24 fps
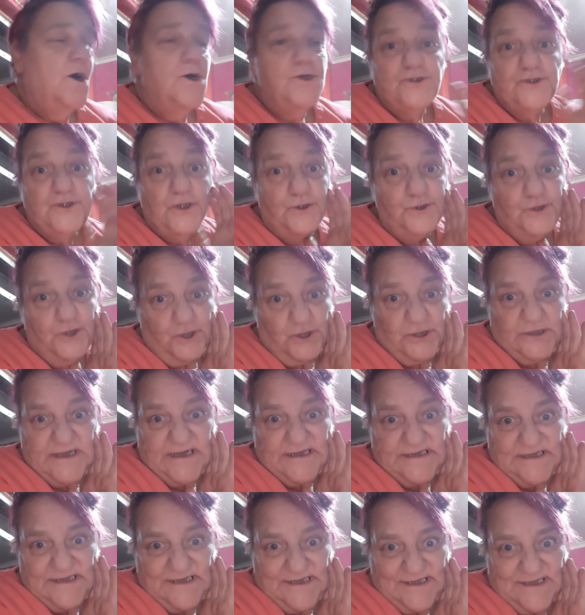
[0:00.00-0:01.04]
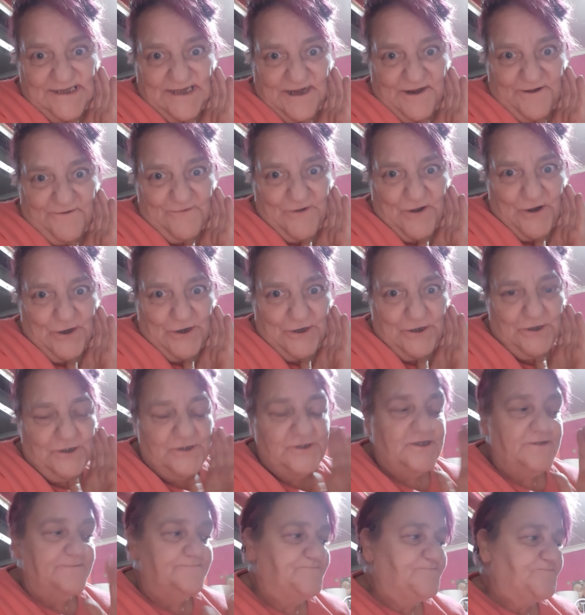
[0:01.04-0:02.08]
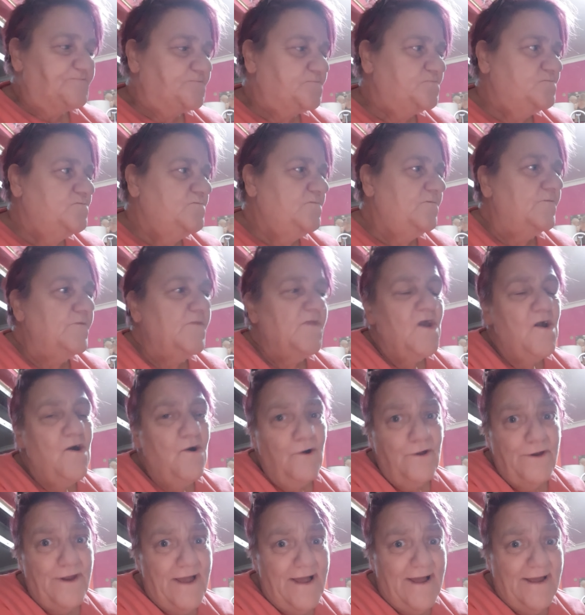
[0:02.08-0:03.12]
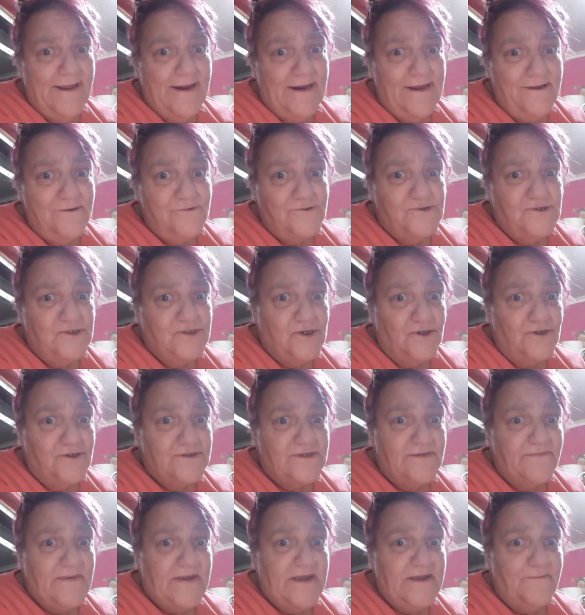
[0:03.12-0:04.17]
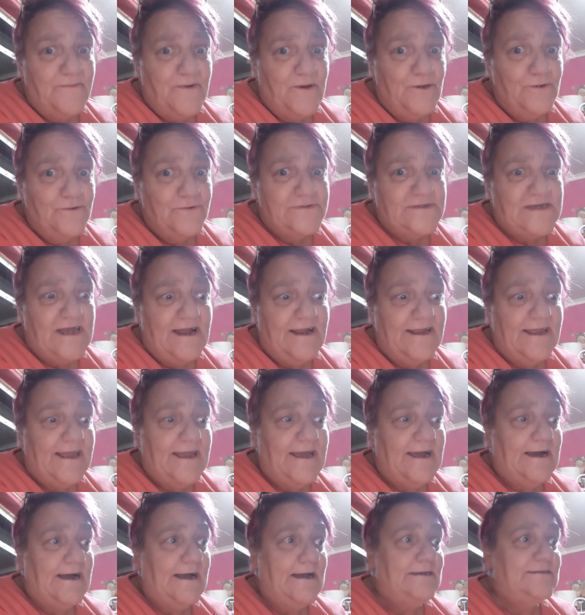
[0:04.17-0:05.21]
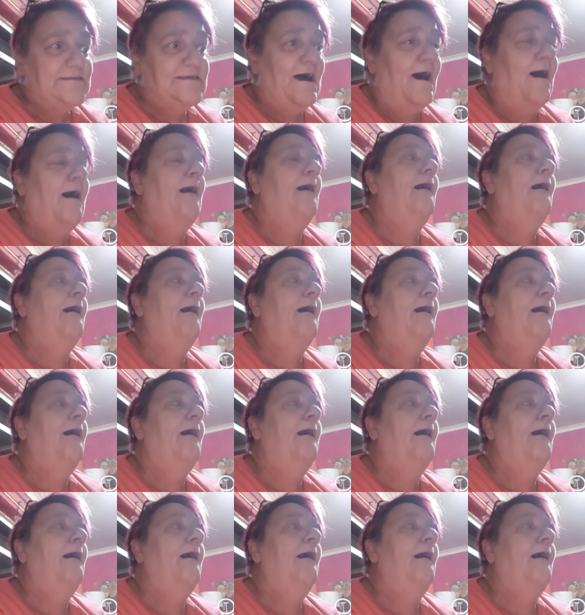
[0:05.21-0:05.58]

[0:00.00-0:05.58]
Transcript: Social distancing, of course. All right, I allowed to talk to people all sat in cars.